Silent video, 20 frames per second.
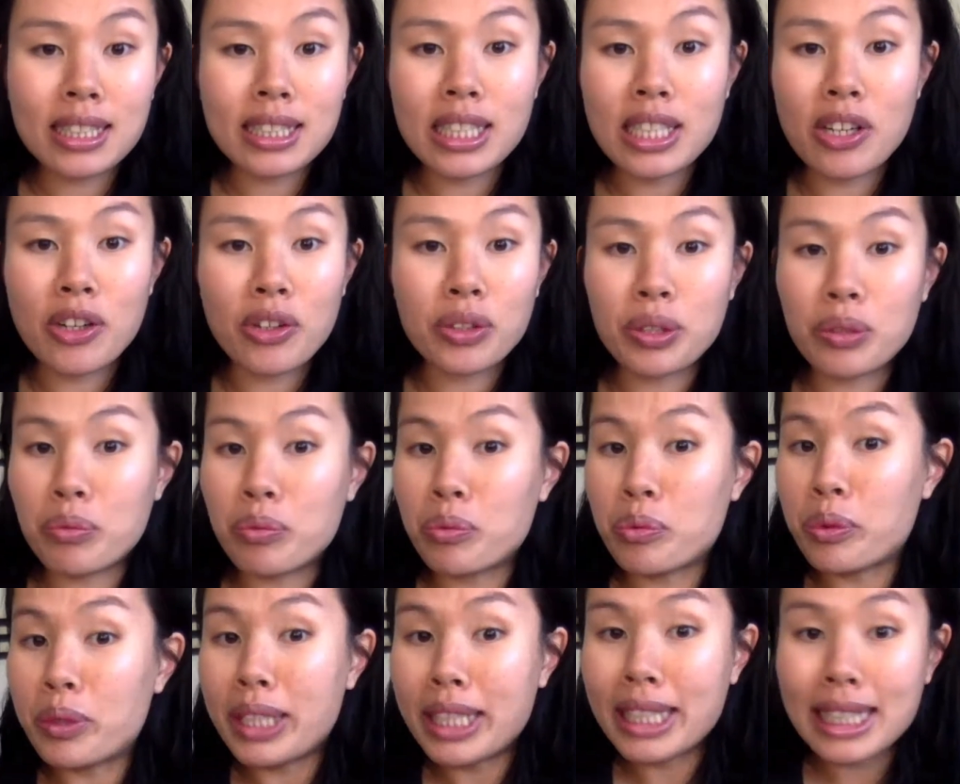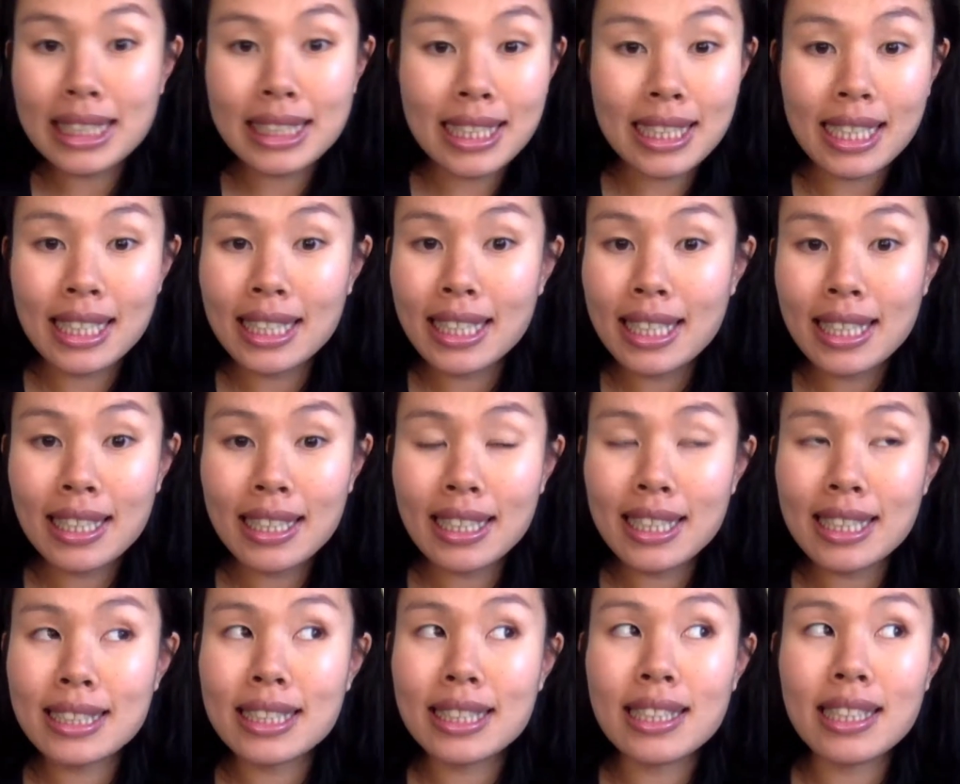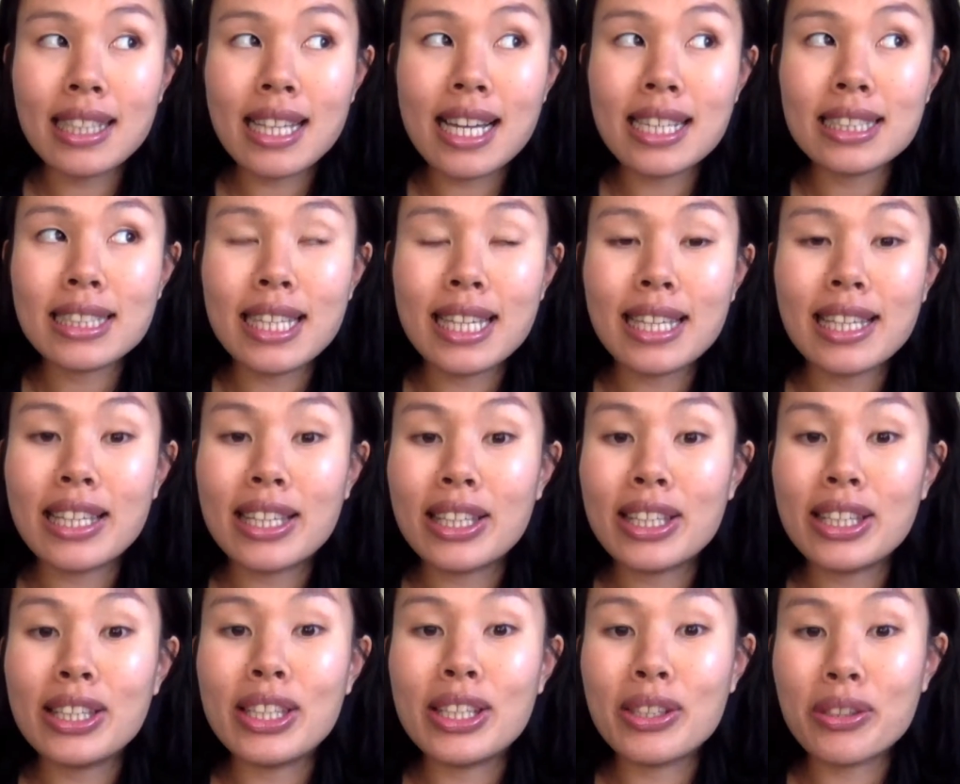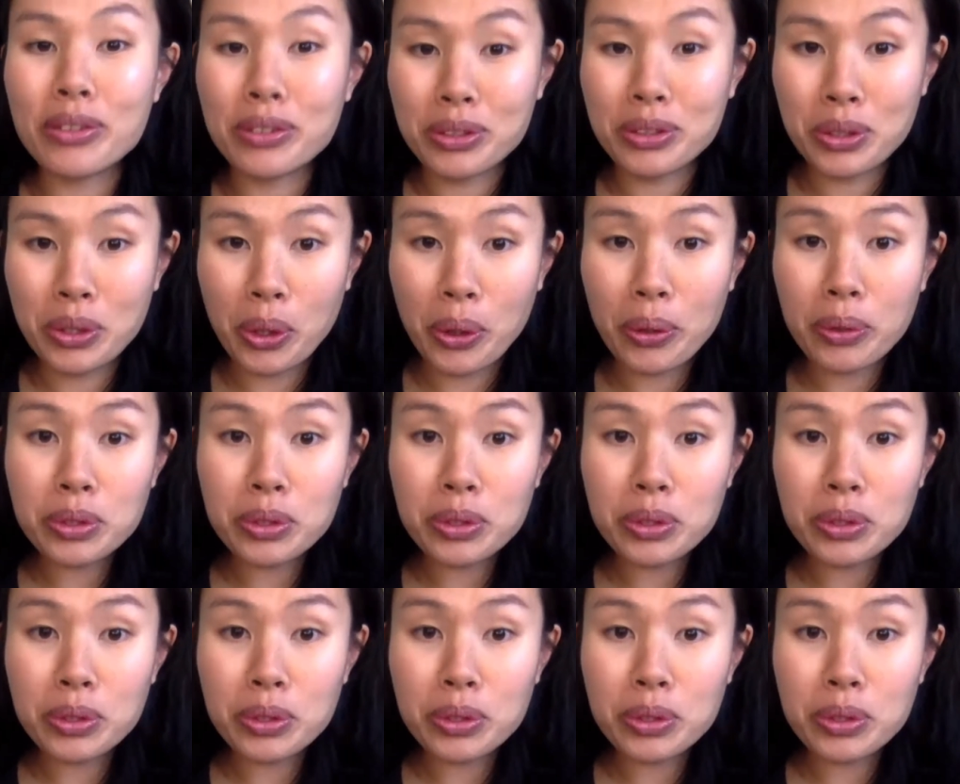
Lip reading: and I only really started getting this in the last year or so.